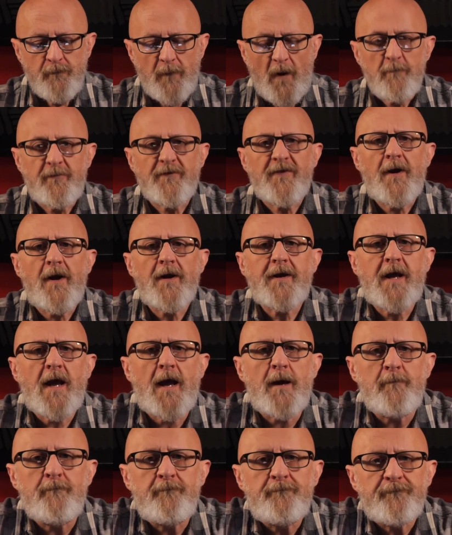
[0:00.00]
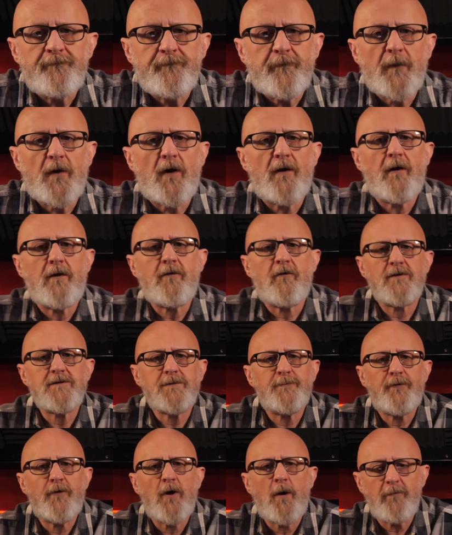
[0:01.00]
then I came across
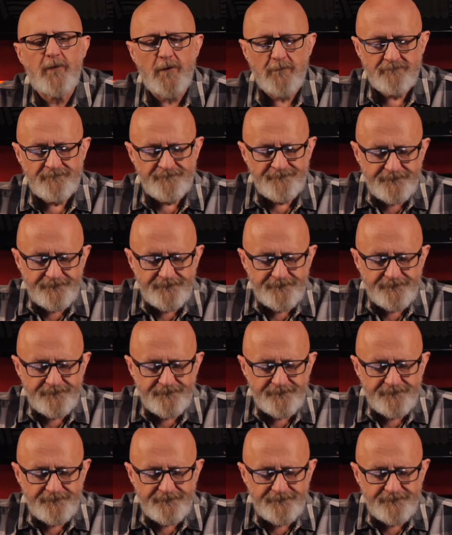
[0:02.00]
a problem.